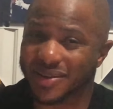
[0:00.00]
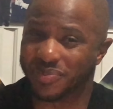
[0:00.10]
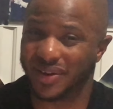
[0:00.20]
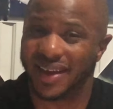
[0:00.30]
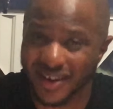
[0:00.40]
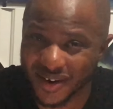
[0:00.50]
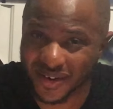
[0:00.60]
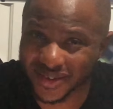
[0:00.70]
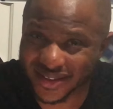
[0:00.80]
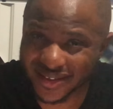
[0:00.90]
the
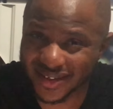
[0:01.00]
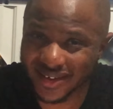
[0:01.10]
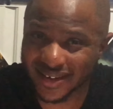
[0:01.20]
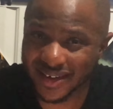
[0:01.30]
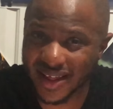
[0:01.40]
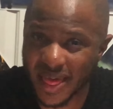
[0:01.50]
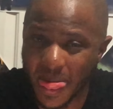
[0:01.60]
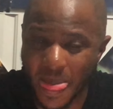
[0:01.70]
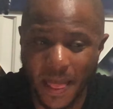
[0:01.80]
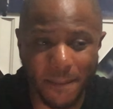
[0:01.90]
playoffs?
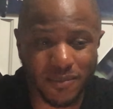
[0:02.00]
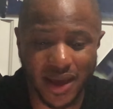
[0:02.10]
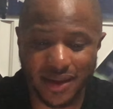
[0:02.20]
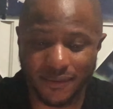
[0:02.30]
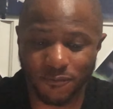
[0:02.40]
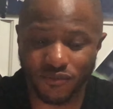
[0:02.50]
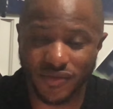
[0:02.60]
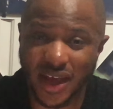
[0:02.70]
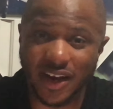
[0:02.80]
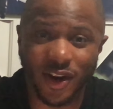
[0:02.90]
Mike,
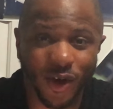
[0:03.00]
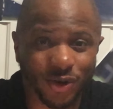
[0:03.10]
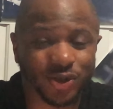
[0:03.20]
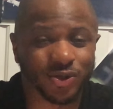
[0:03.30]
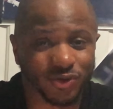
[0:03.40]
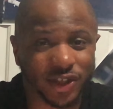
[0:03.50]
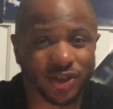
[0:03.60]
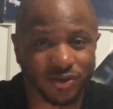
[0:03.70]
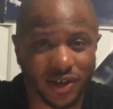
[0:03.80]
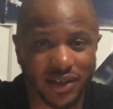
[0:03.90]
they lost 3
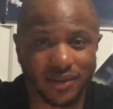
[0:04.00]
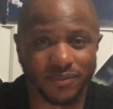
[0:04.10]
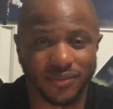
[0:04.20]
straight.